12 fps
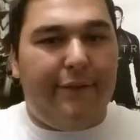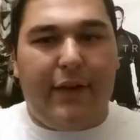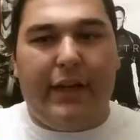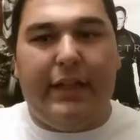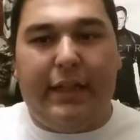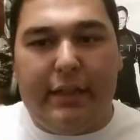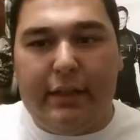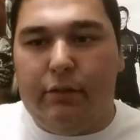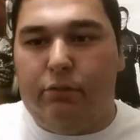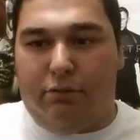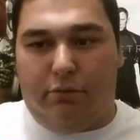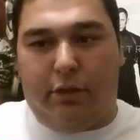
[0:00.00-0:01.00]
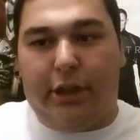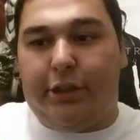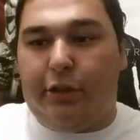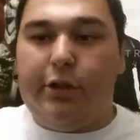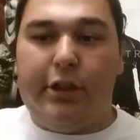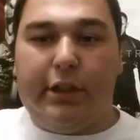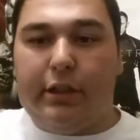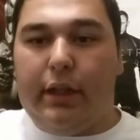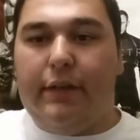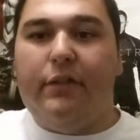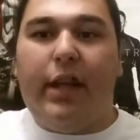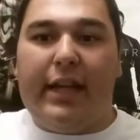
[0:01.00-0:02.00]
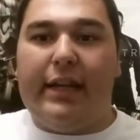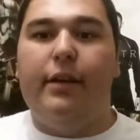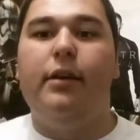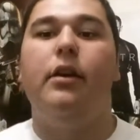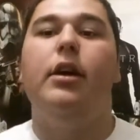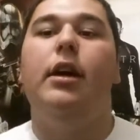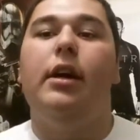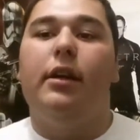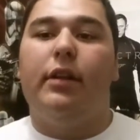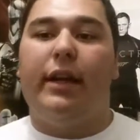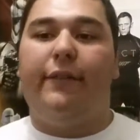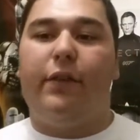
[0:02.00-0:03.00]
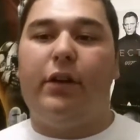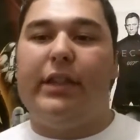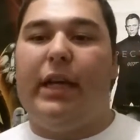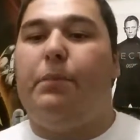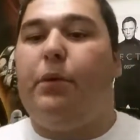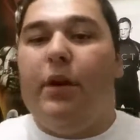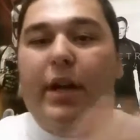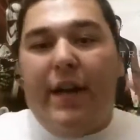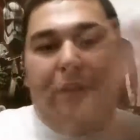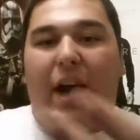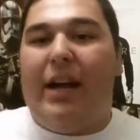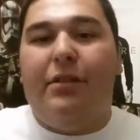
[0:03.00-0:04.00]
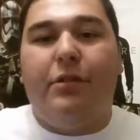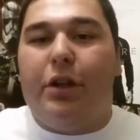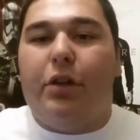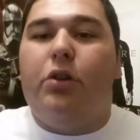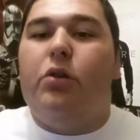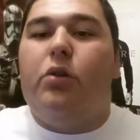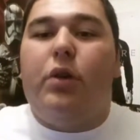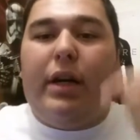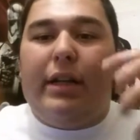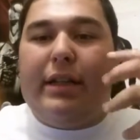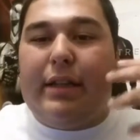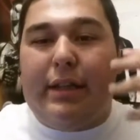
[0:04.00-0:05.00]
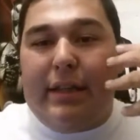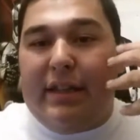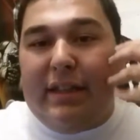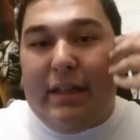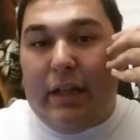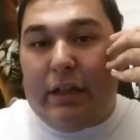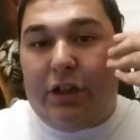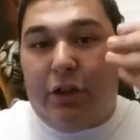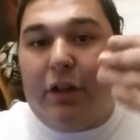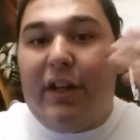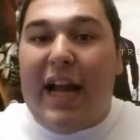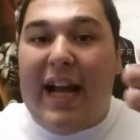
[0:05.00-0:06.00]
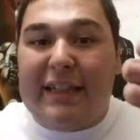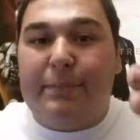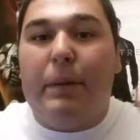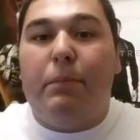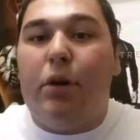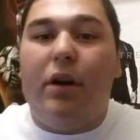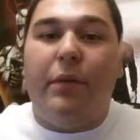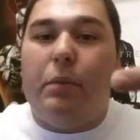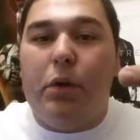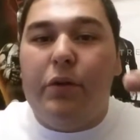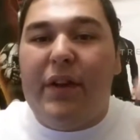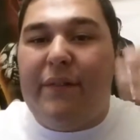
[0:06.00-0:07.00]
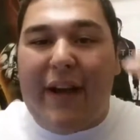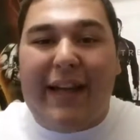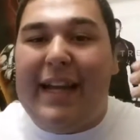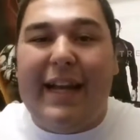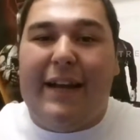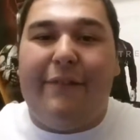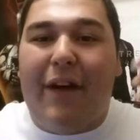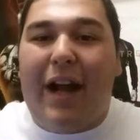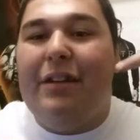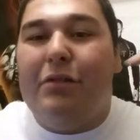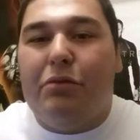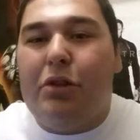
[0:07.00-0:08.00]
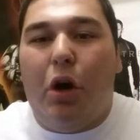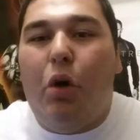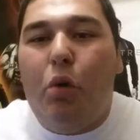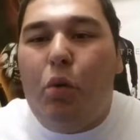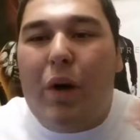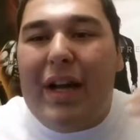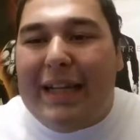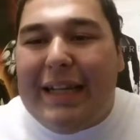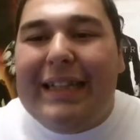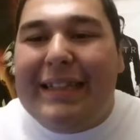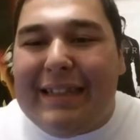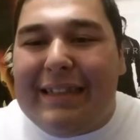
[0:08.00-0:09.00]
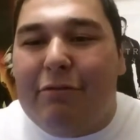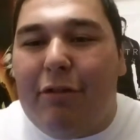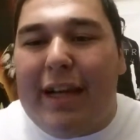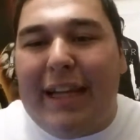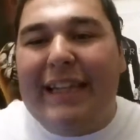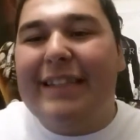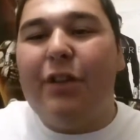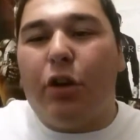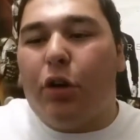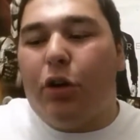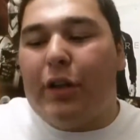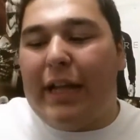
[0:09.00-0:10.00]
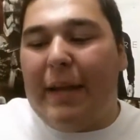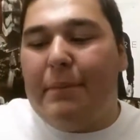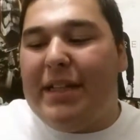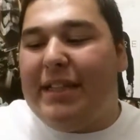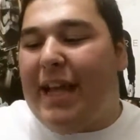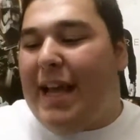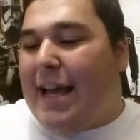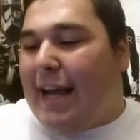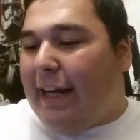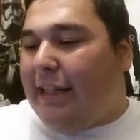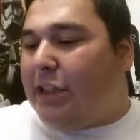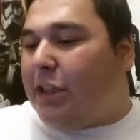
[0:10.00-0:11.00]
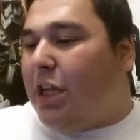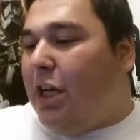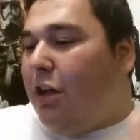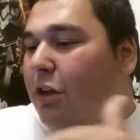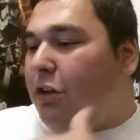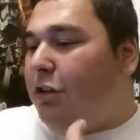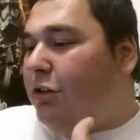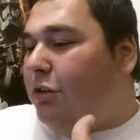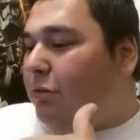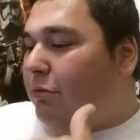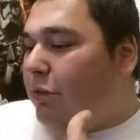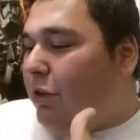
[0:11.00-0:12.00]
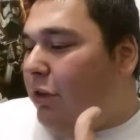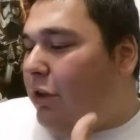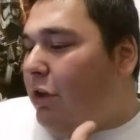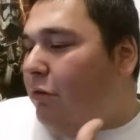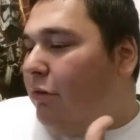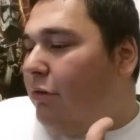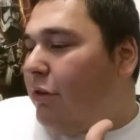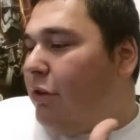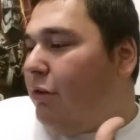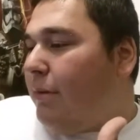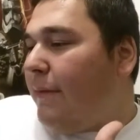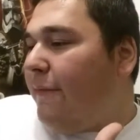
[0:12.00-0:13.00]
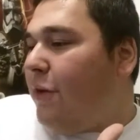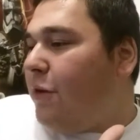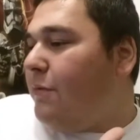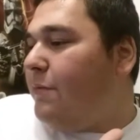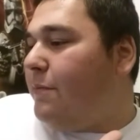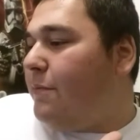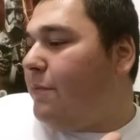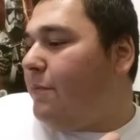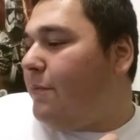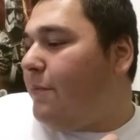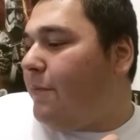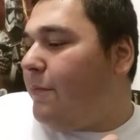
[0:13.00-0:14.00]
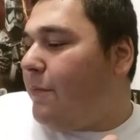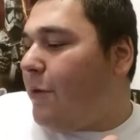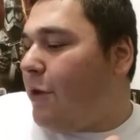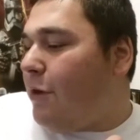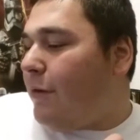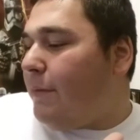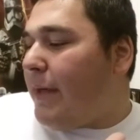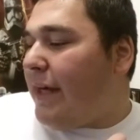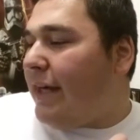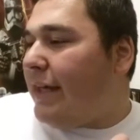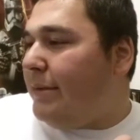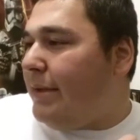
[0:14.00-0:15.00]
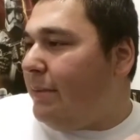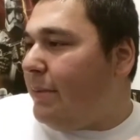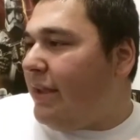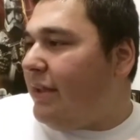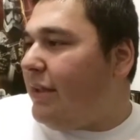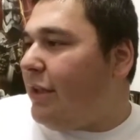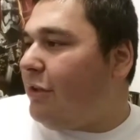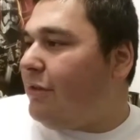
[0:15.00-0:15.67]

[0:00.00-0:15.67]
if I need to research, like for example, if I don't know a certain cast member of a movie, if I don't know what his or her name is, I can just go on my phone, go on the IMDb,